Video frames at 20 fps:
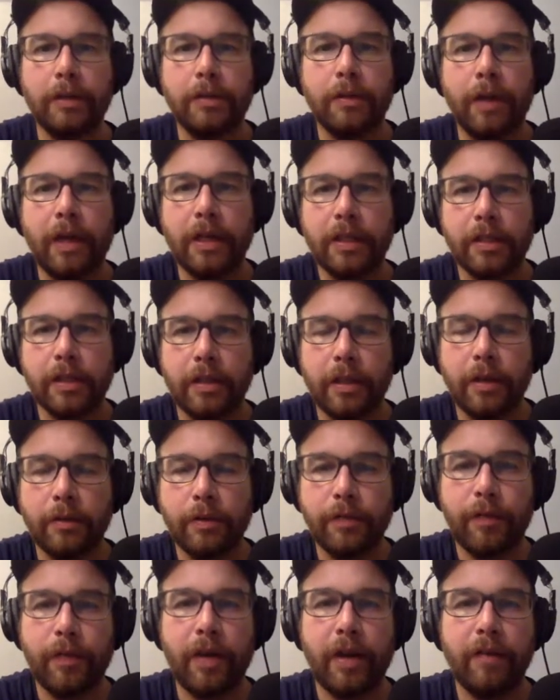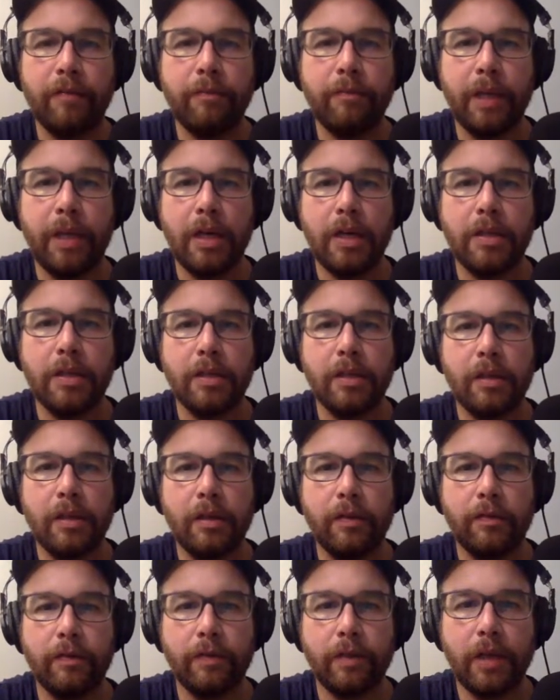so actually that was five megs
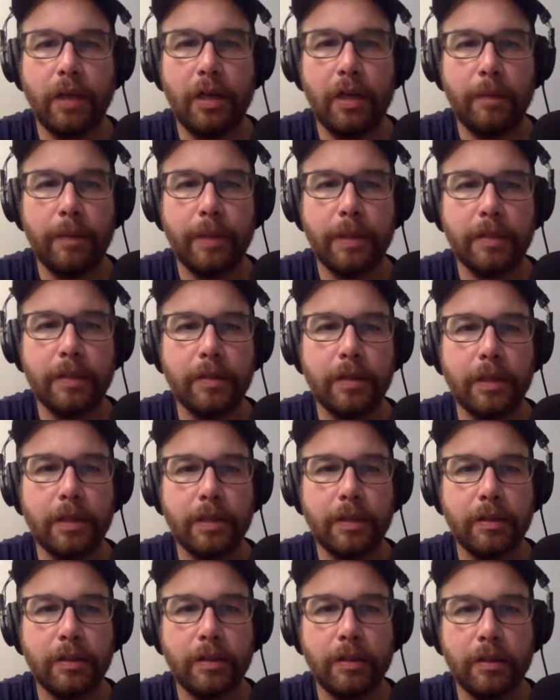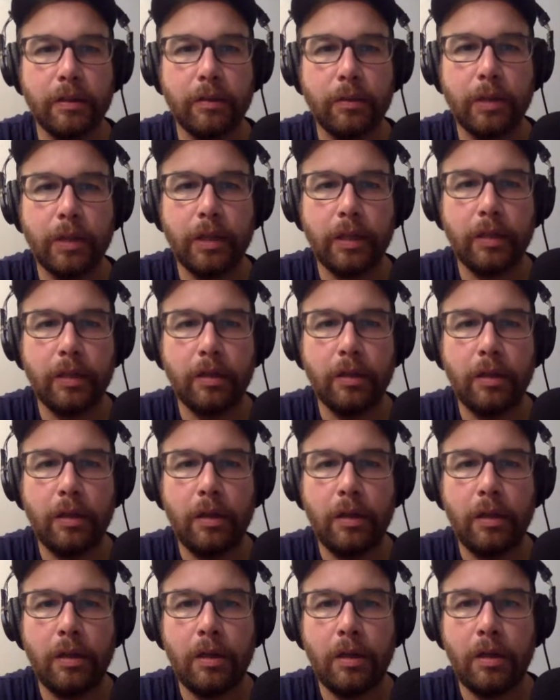of comments, so that took a little while.
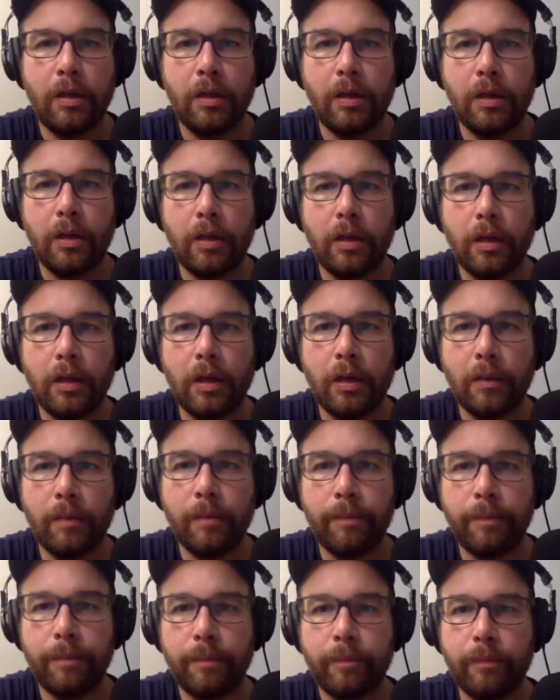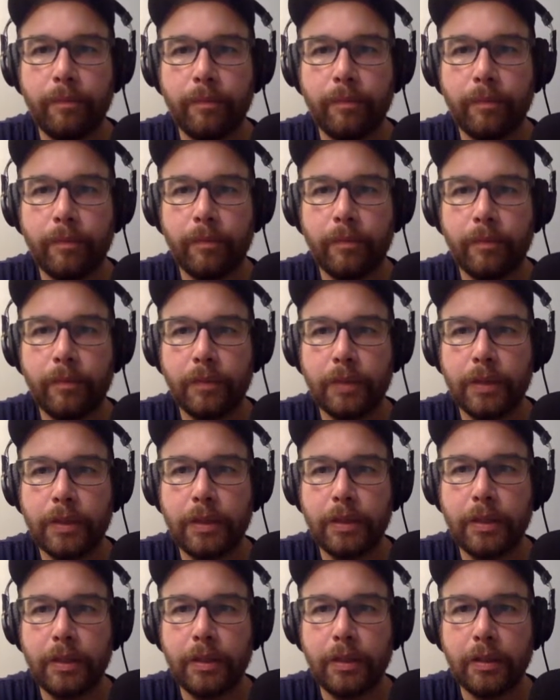Um,
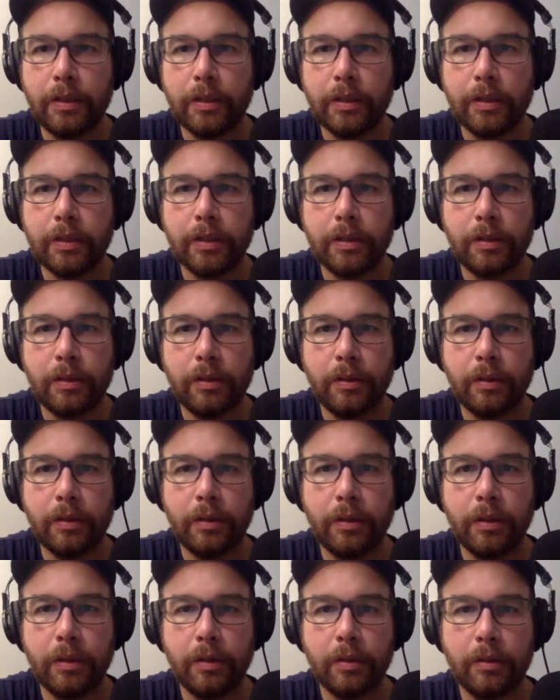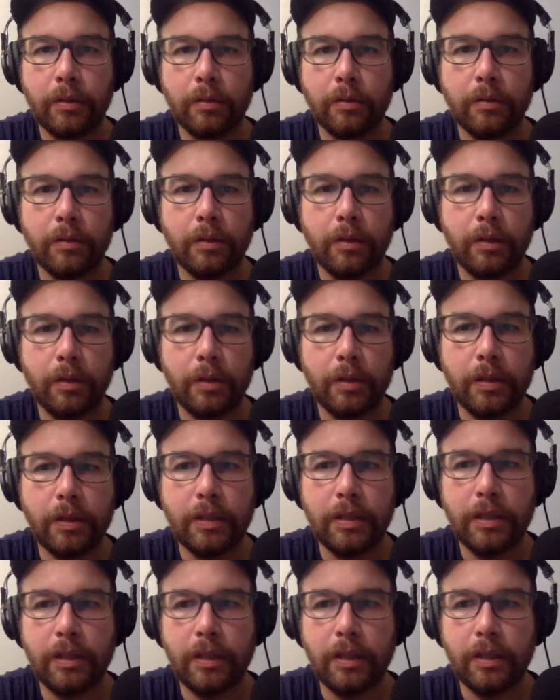see, it's you can you can
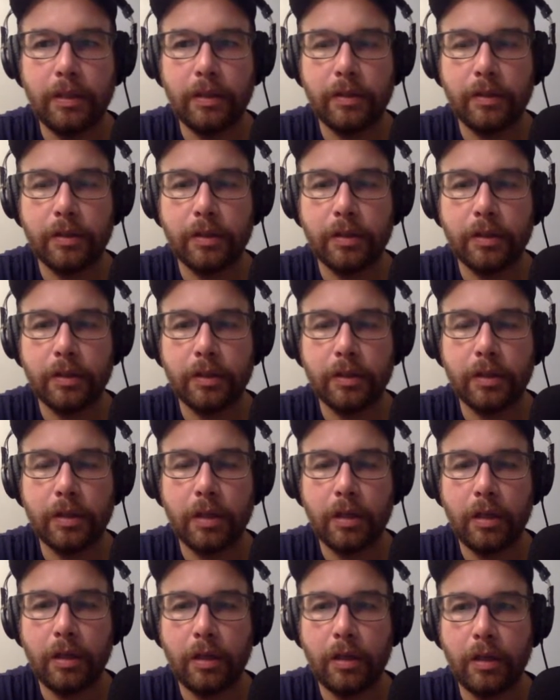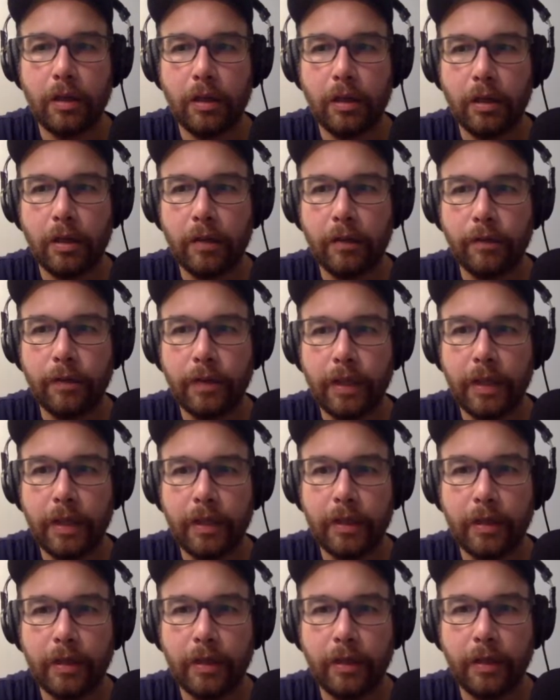see there's just ton of
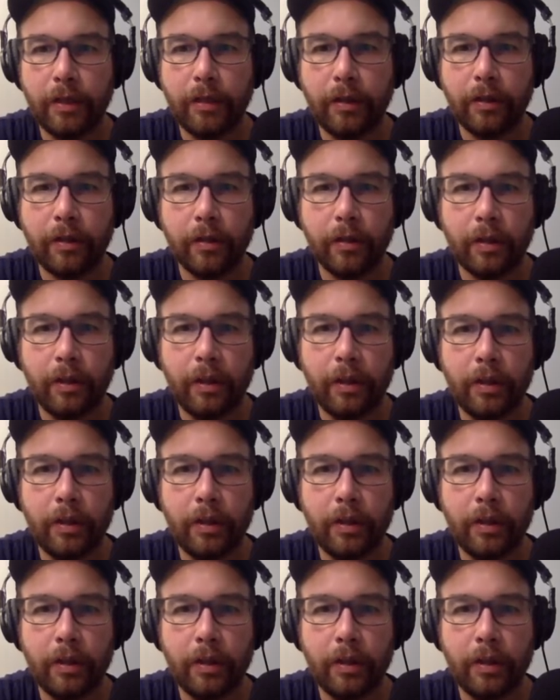data here,